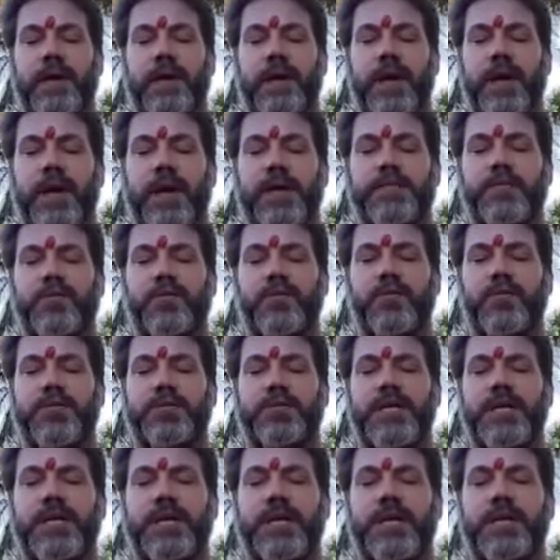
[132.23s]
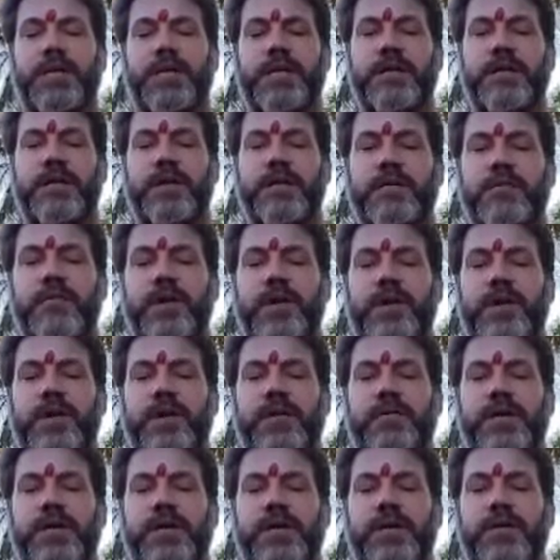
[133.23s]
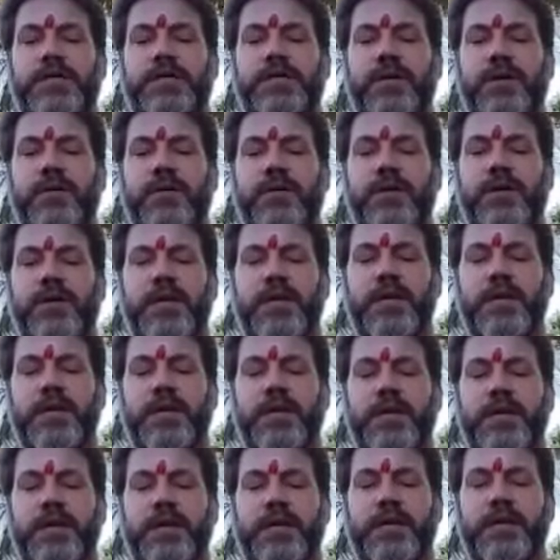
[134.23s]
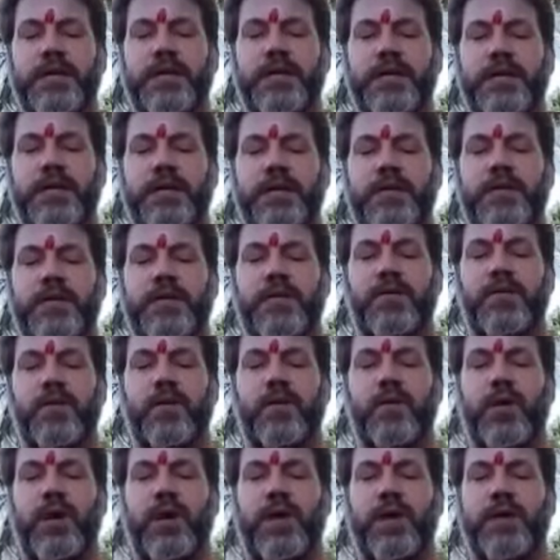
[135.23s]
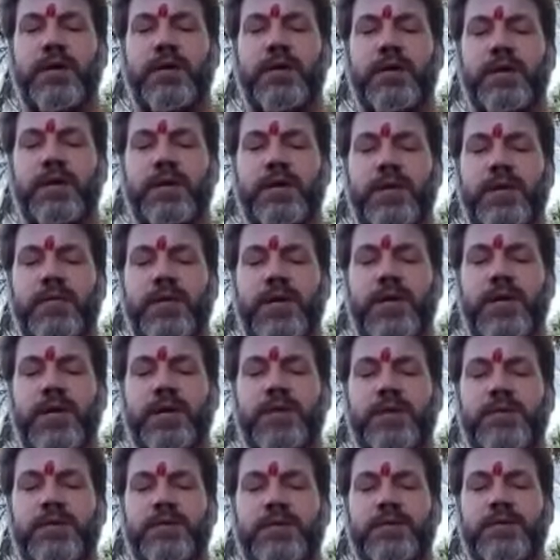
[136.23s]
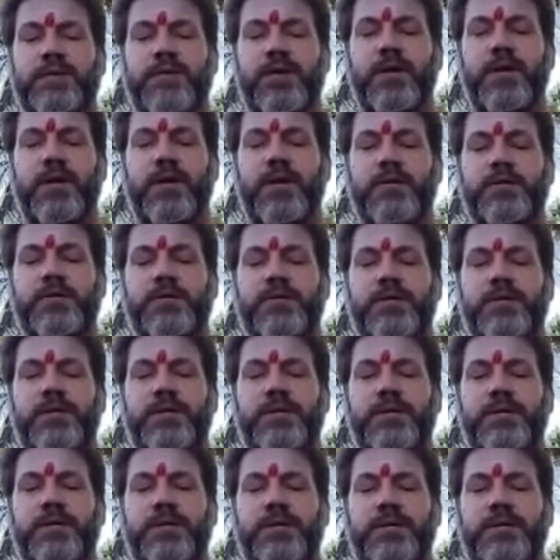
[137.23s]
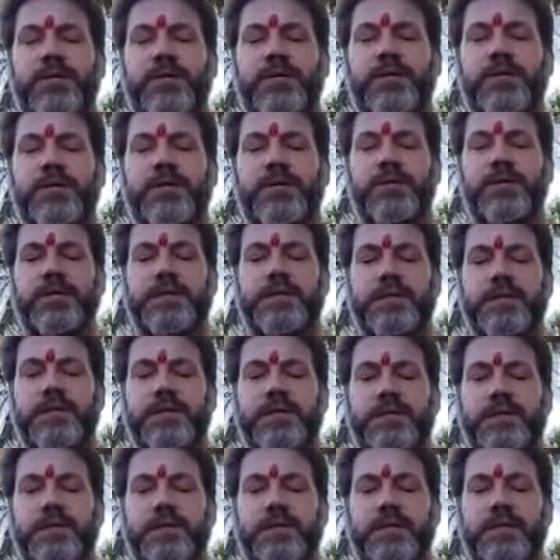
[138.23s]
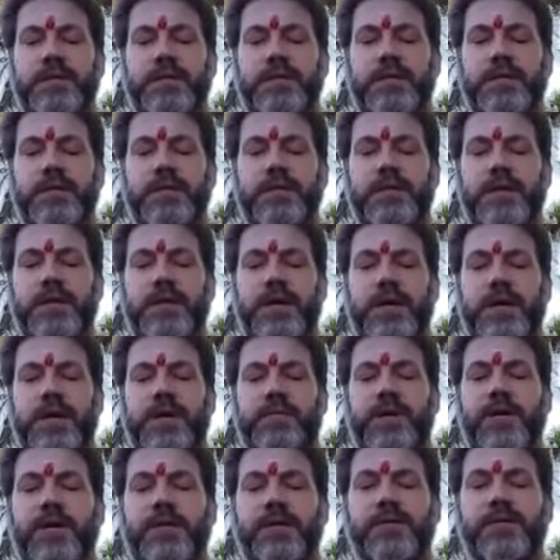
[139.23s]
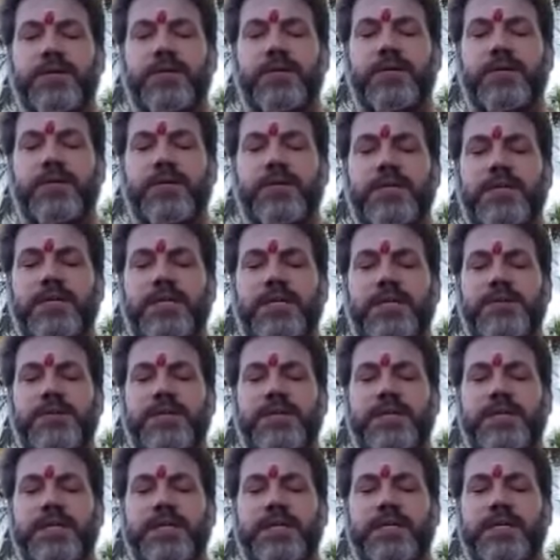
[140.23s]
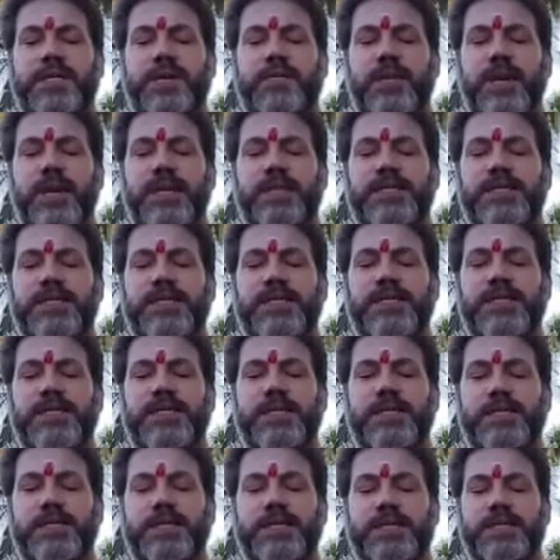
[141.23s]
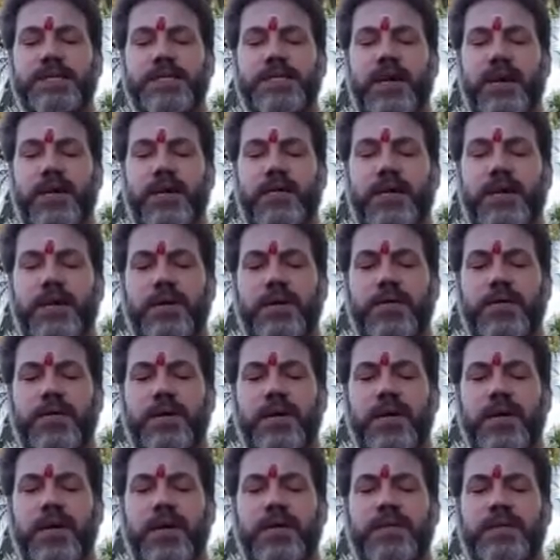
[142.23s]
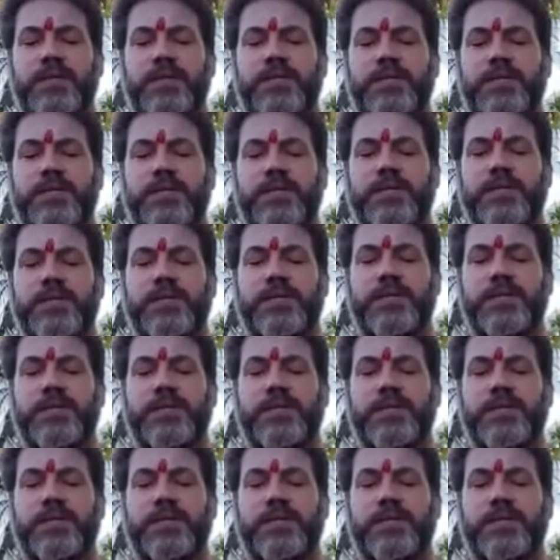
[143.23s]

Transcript: As you breathe, be aware of the cool air coming in through the nostrils, coming through the respiratory passages down into the lungs.